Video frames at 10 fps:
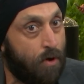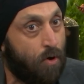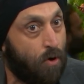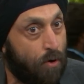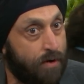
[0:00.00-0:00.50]

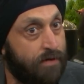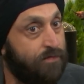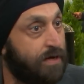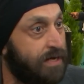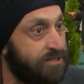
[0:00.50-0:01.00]
or
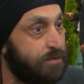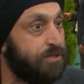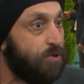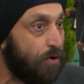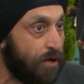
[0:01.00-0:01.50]
if the customer
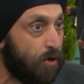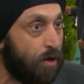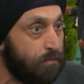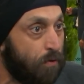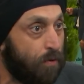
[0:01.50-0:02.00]
is already
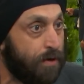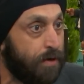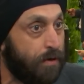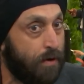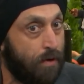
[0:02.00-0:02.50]

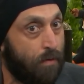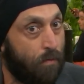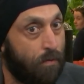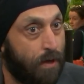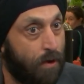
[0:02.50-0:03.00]
onboarded,
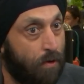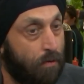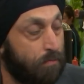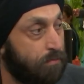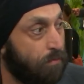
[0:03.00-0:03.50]
you
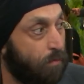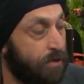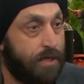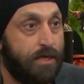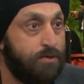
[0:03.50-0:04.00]
know,
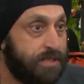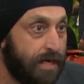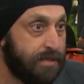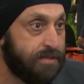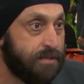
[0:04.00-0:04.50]
what are the use
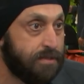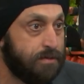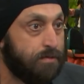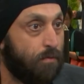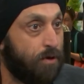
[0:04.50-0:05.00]

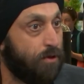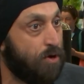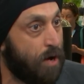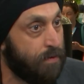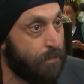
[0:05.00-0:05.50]
cases? What are the
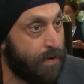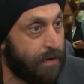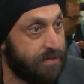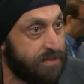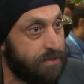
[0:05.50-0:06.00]
common
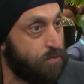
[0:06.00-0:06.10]
practices?